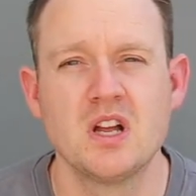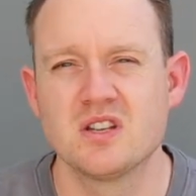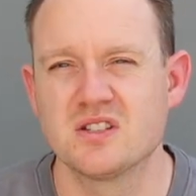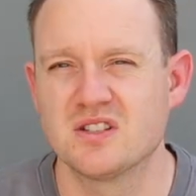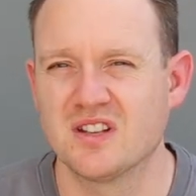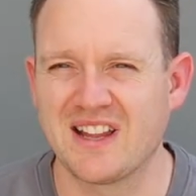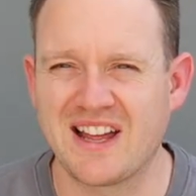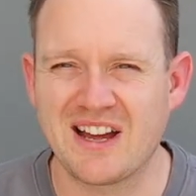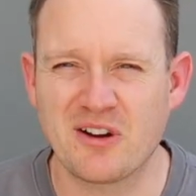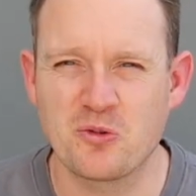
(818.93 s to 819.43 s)

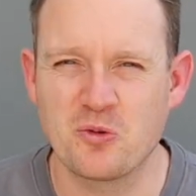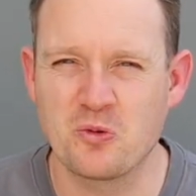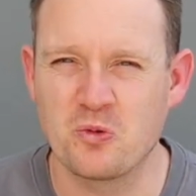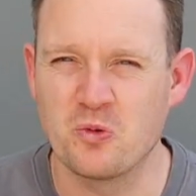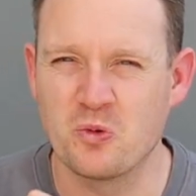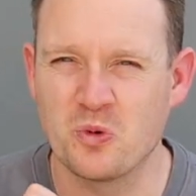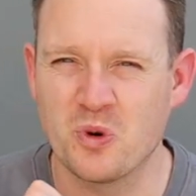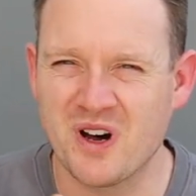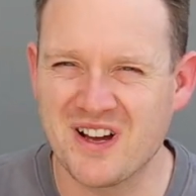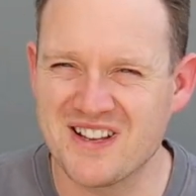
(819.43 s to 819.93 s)
So that
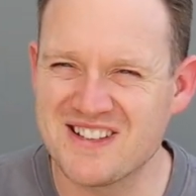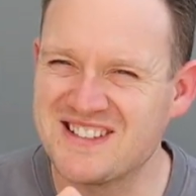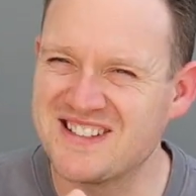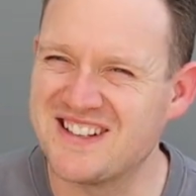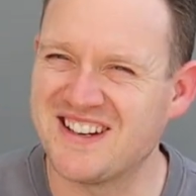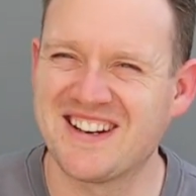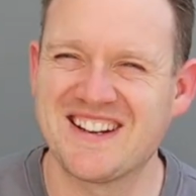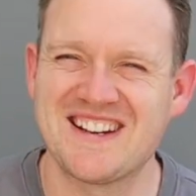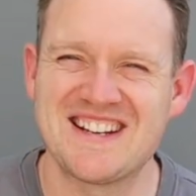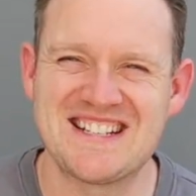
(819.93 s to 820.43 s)
was
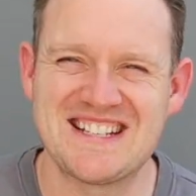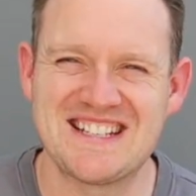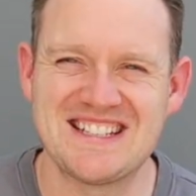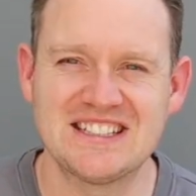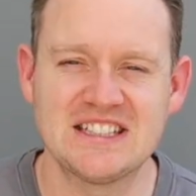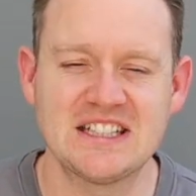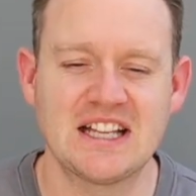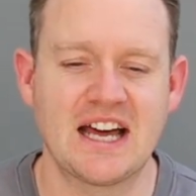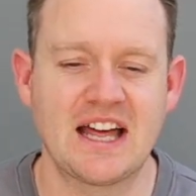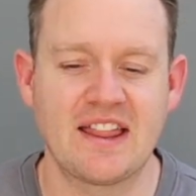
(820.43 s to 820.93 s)
not
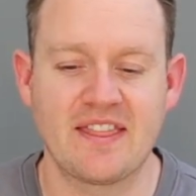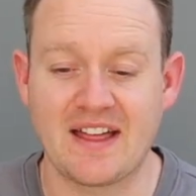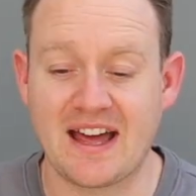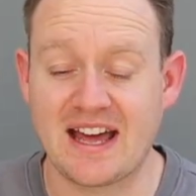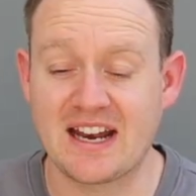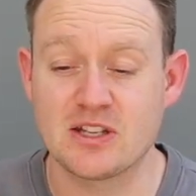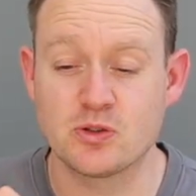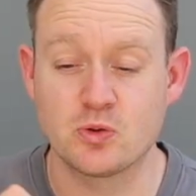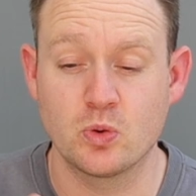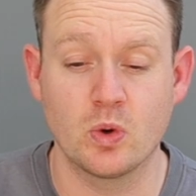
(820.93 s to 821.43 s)
ideal, and
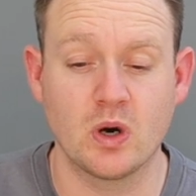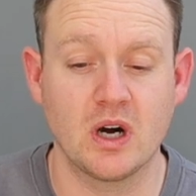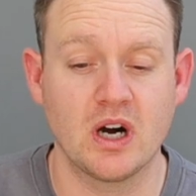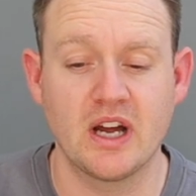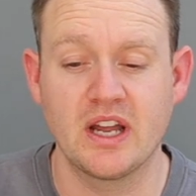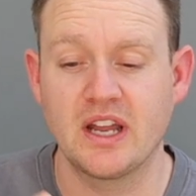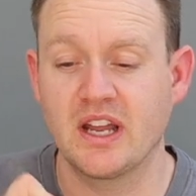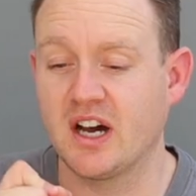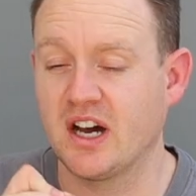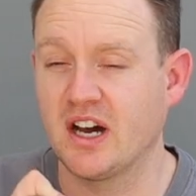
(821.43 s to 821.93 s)
that is
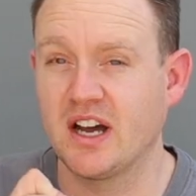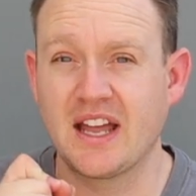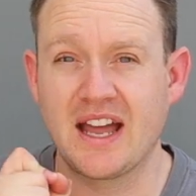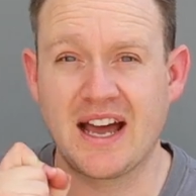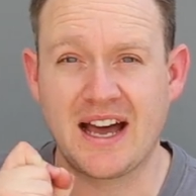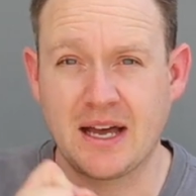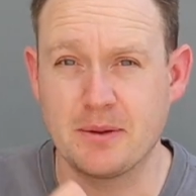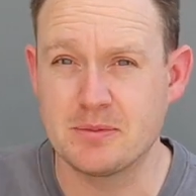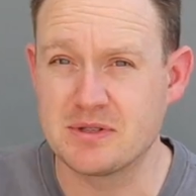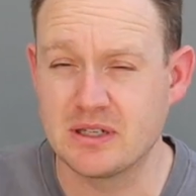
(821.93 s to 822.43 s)
why I
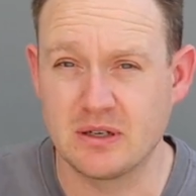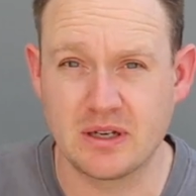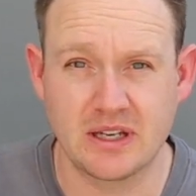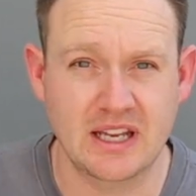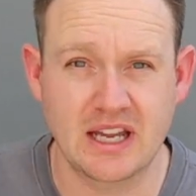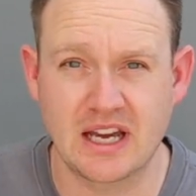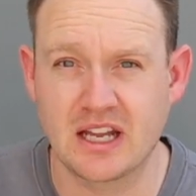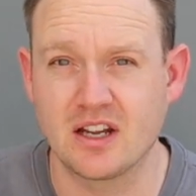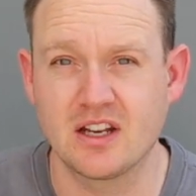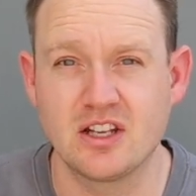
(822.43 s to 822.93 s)
absolutely
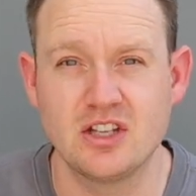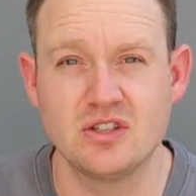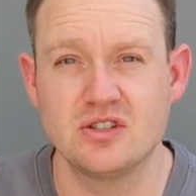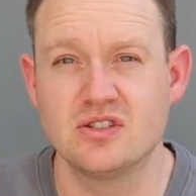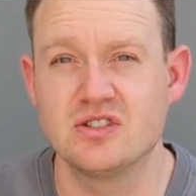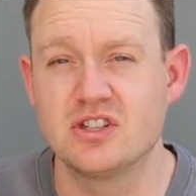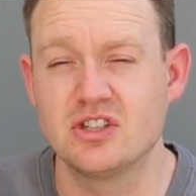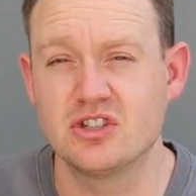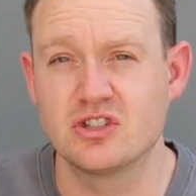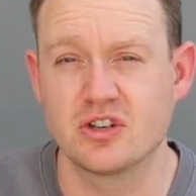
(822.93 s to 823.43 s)
cannot
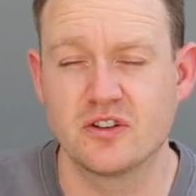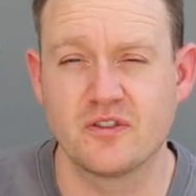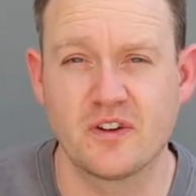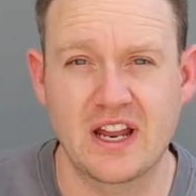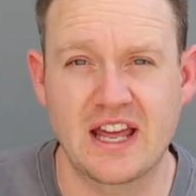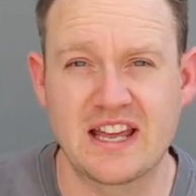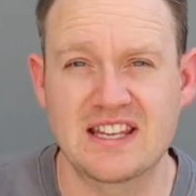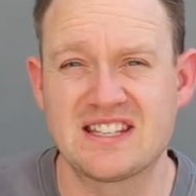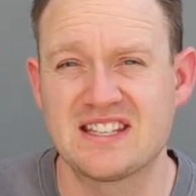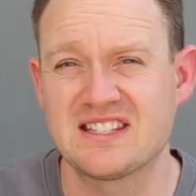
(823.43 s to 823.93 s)
use the
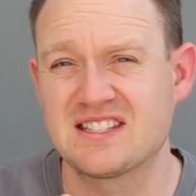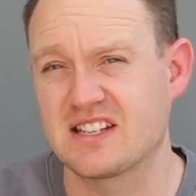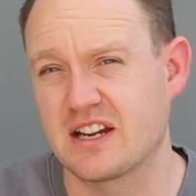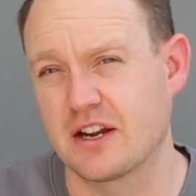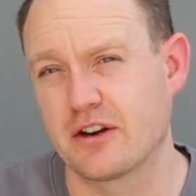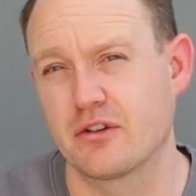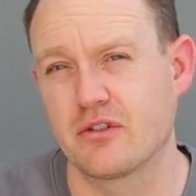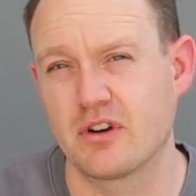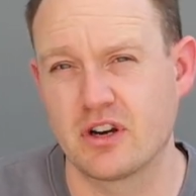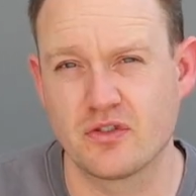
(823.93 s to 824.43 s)
Shuffle S
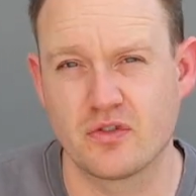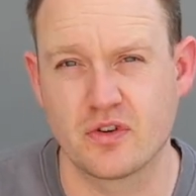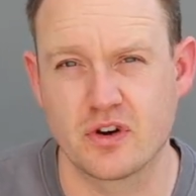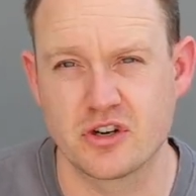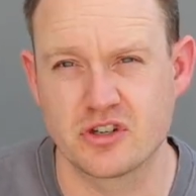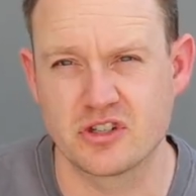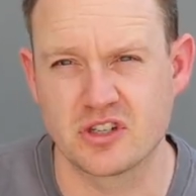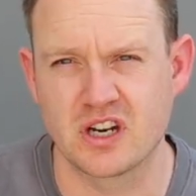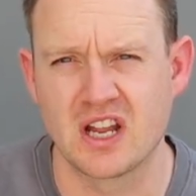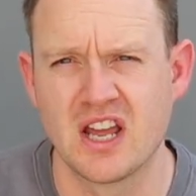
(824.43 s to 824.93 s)
standard range
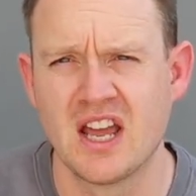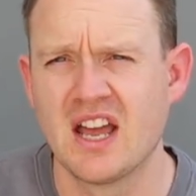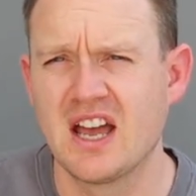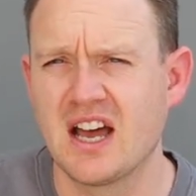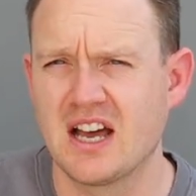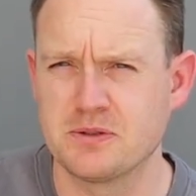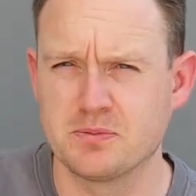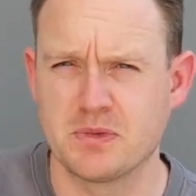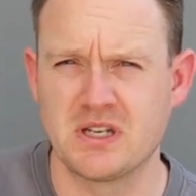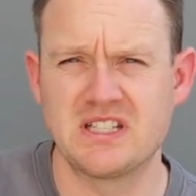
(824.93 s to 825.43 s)
version
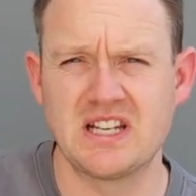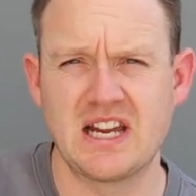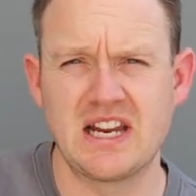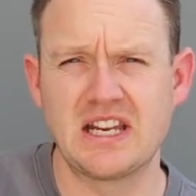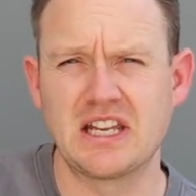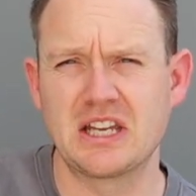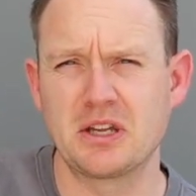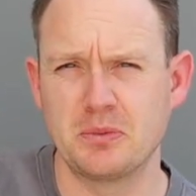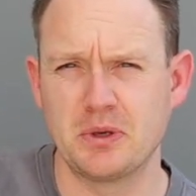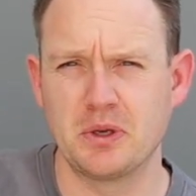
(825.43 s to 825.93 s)
as my
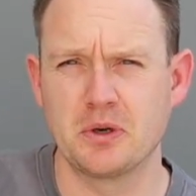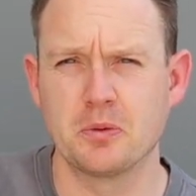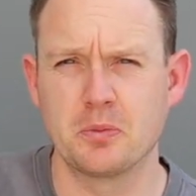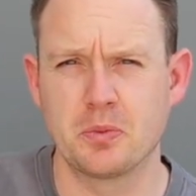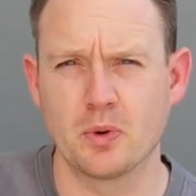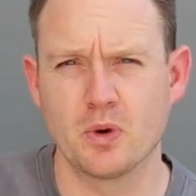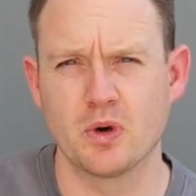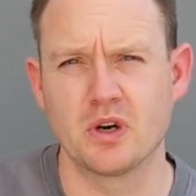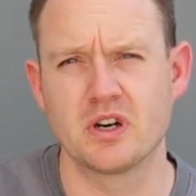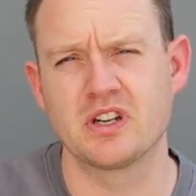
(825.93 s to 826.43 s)
daily commuter
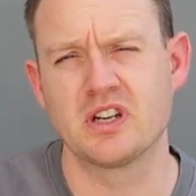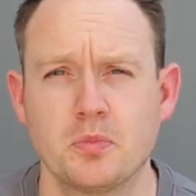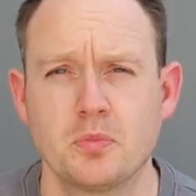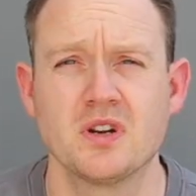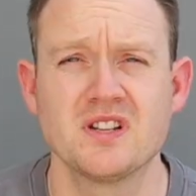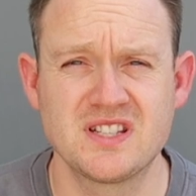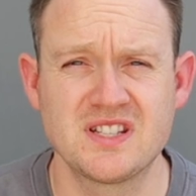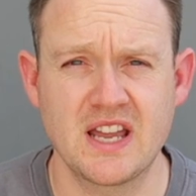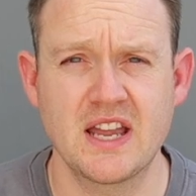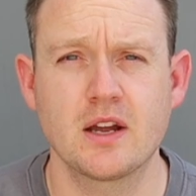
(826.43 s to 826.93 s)
board.
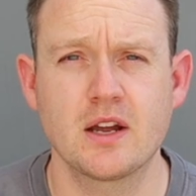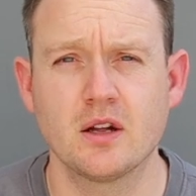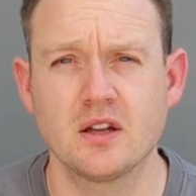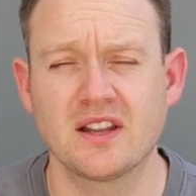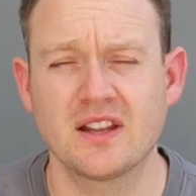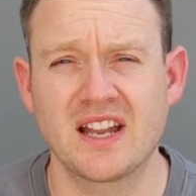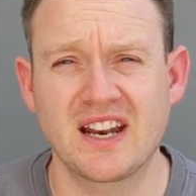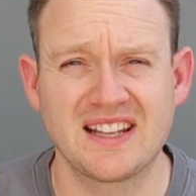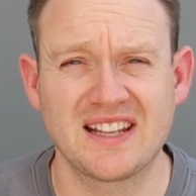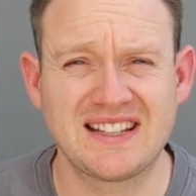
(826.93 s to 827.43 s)
But in saying all
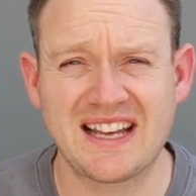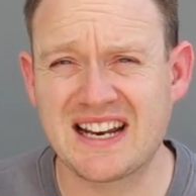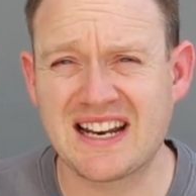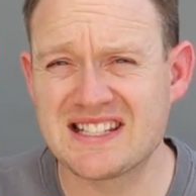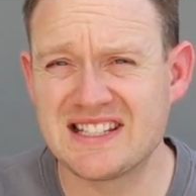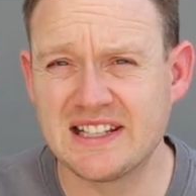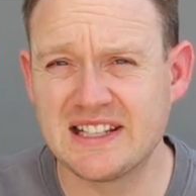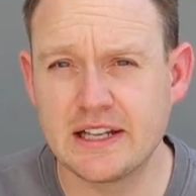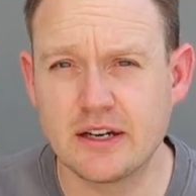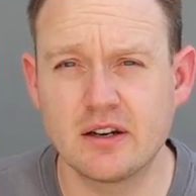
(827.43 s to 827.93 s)
that, that
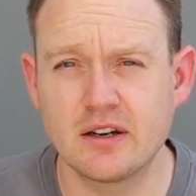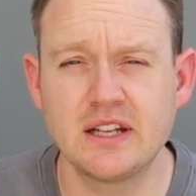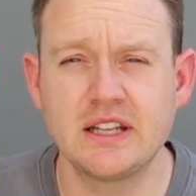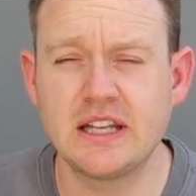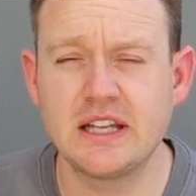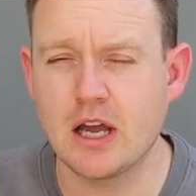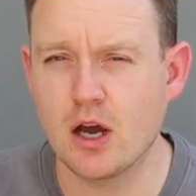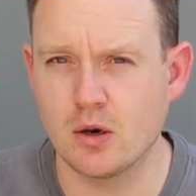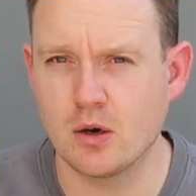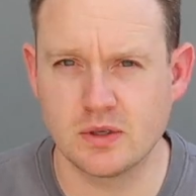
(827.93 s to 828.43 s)
is literally
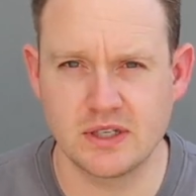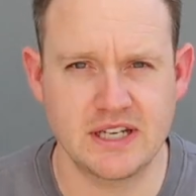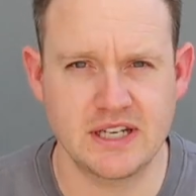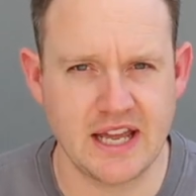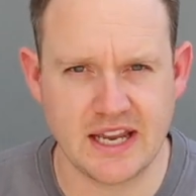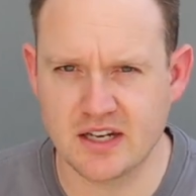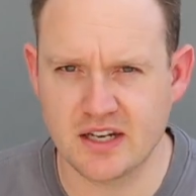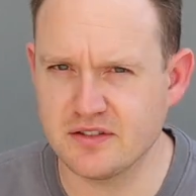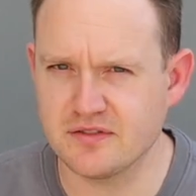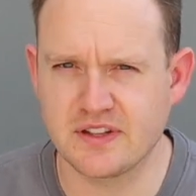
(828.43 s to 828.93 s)
the only
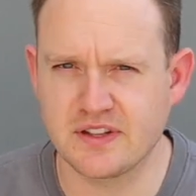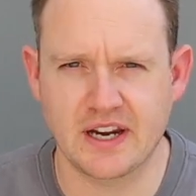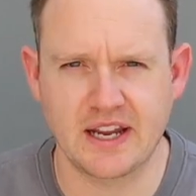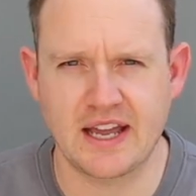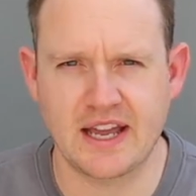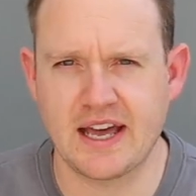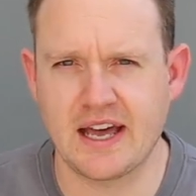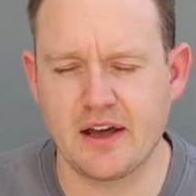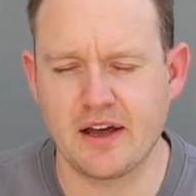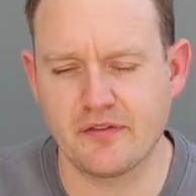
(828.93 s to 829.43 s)
negative that I
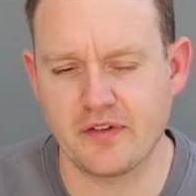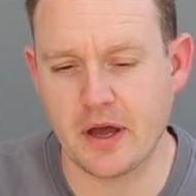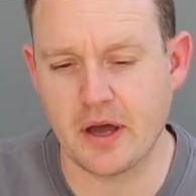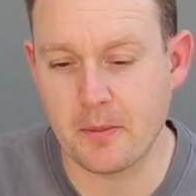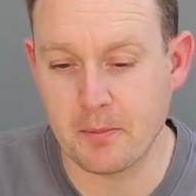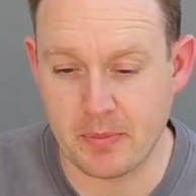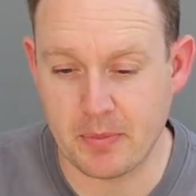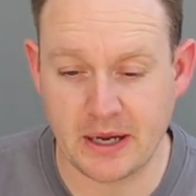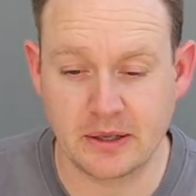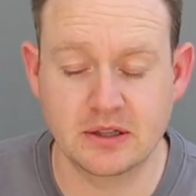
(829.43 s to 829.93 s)
have
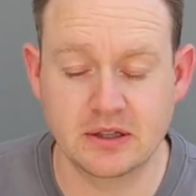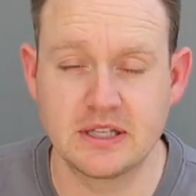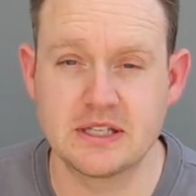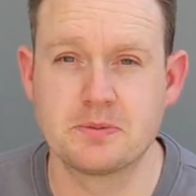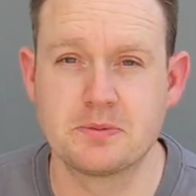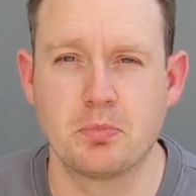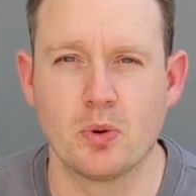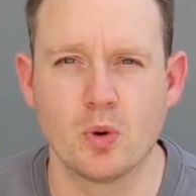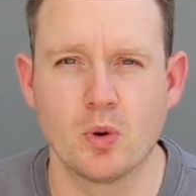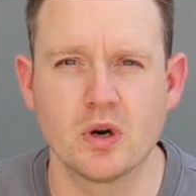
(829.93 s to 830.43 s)
about
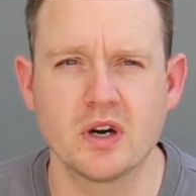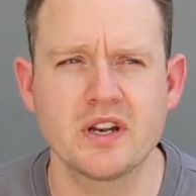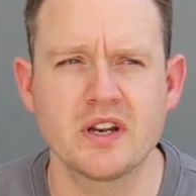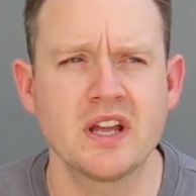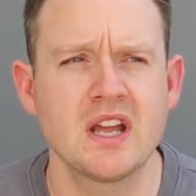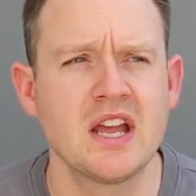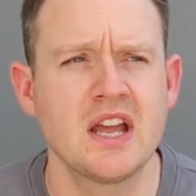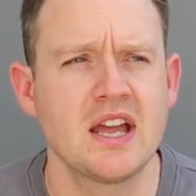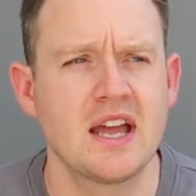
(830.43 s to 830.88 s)
this board.